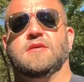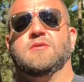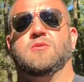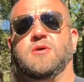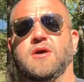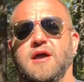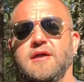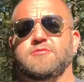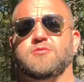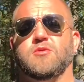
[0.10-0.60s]

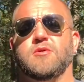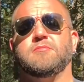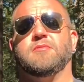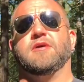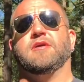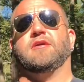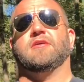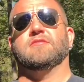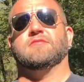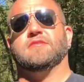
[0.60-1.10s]
Well, hi everyone,
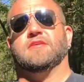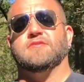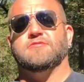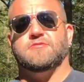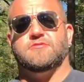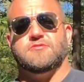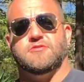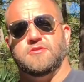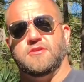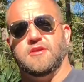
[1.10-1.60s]
Mike here. Thanks
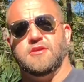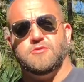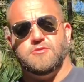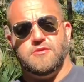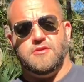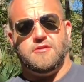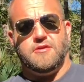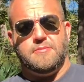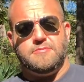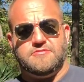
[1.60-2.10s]
for tuning in to
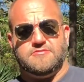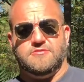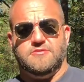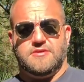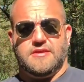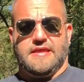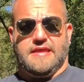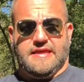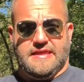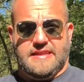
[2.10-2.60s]
another episode
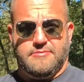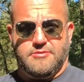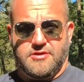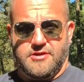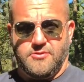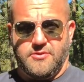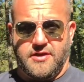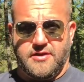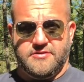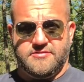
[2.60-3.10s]
of
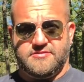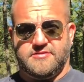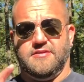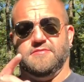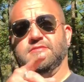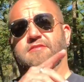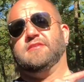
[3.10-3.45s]
K8MRD Radio Stuff.